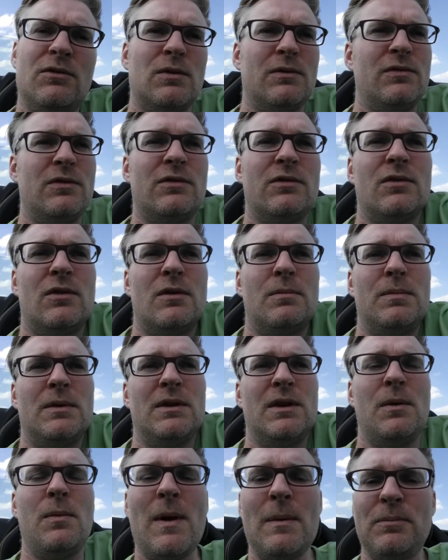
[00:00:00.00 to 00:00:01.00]
So if you start
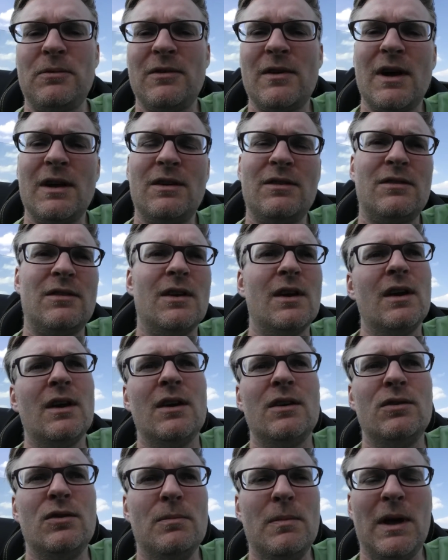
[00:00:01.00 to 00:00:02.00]
building websites,
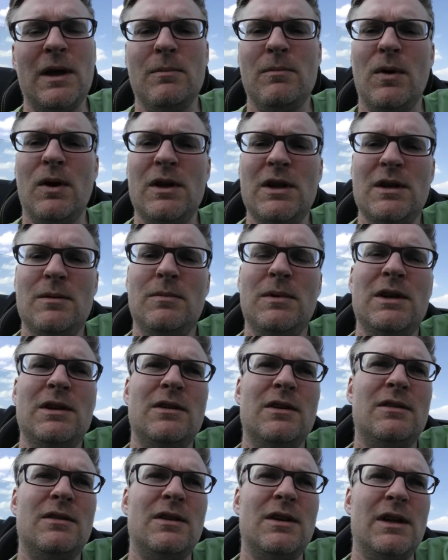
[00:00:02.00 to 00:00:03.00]
you make money
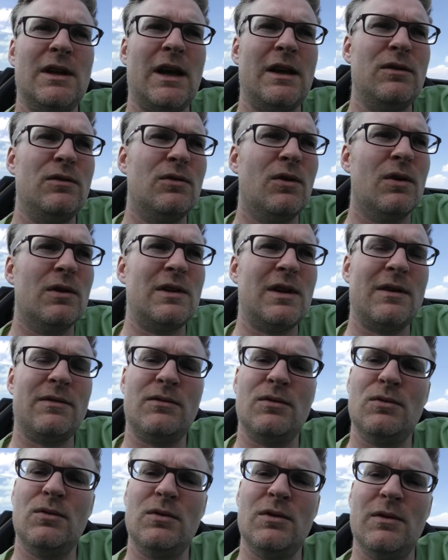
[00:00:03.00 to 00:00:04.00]
immediately, and you don't have
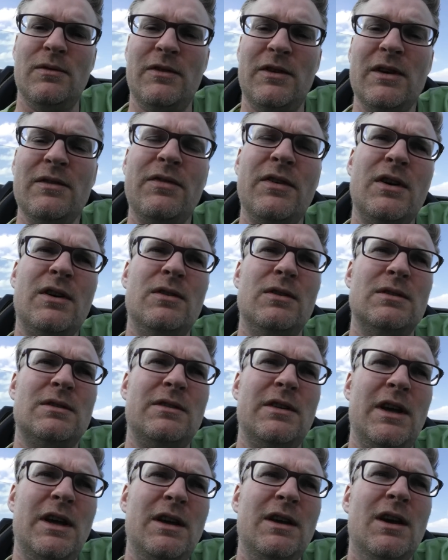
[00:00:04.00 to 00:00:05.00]
to do the difficult
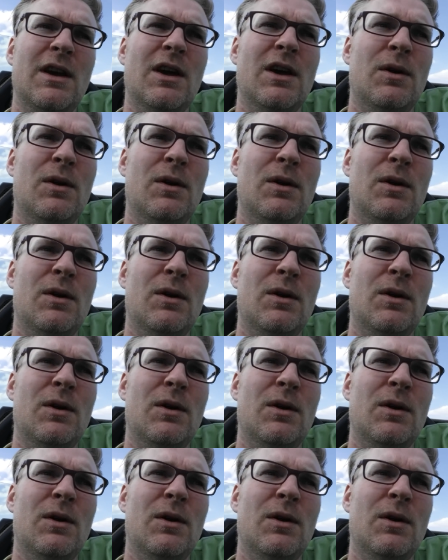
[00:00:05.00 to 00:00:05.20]
thing,